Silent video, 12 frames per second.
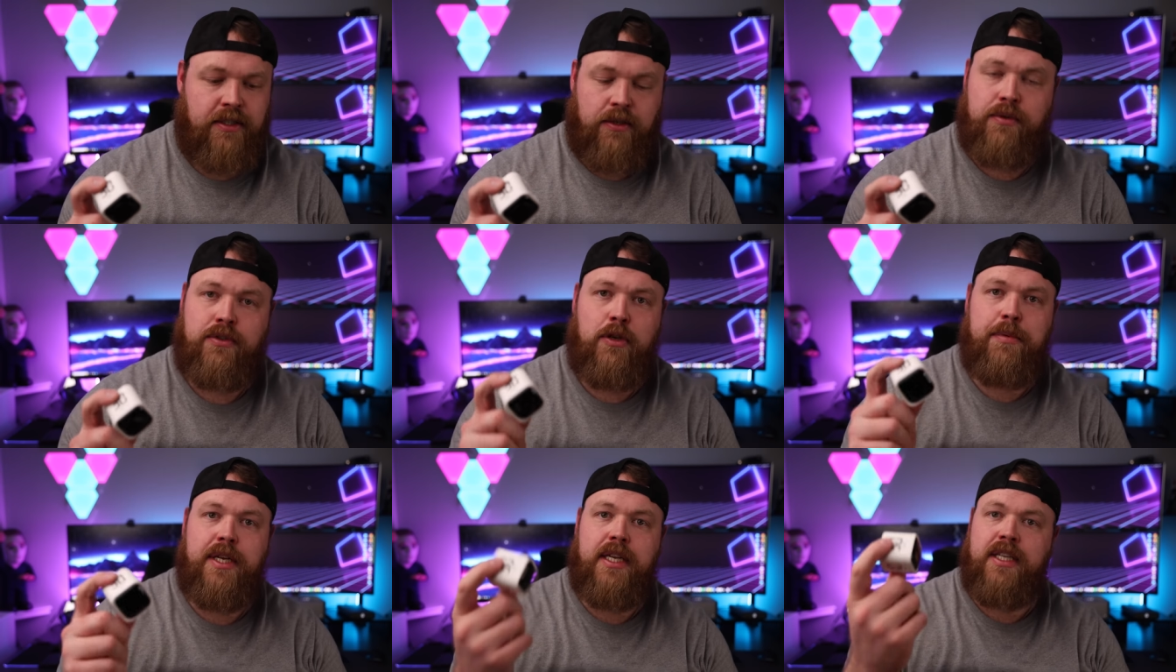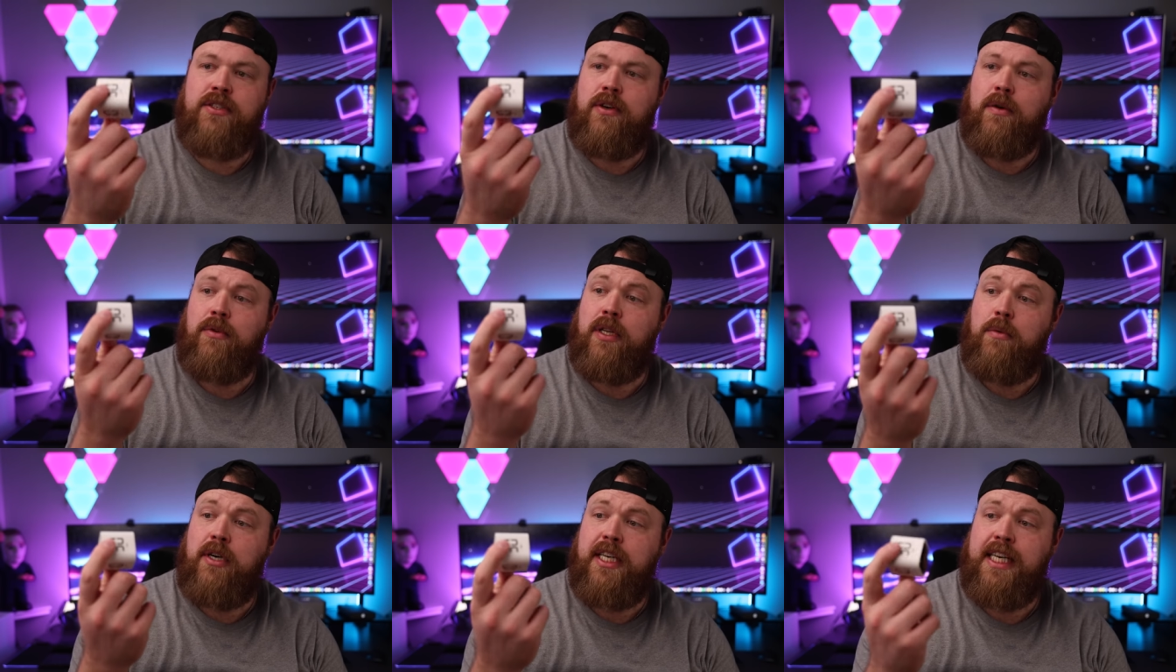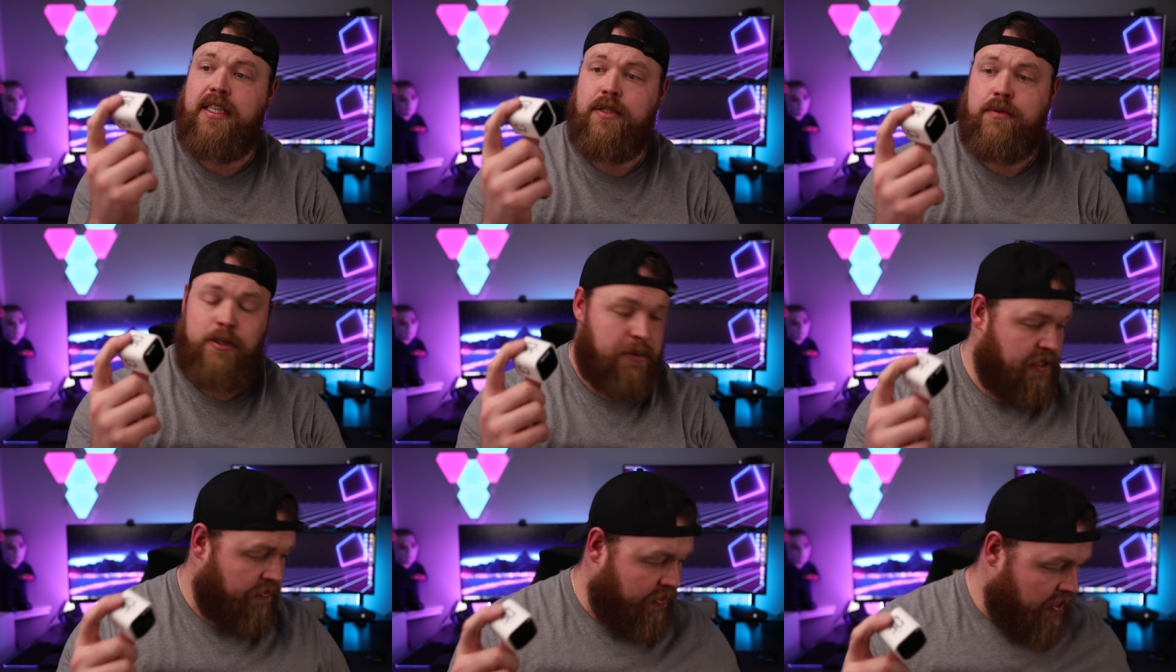so stupid. And so I really wanted to get this one
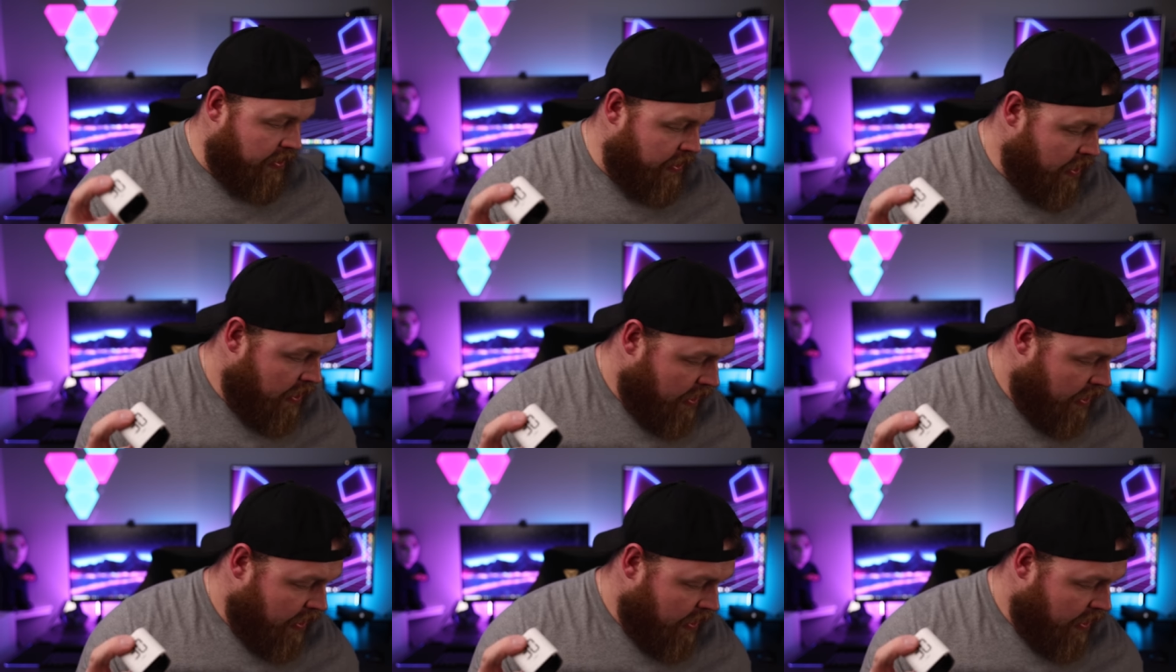specifically.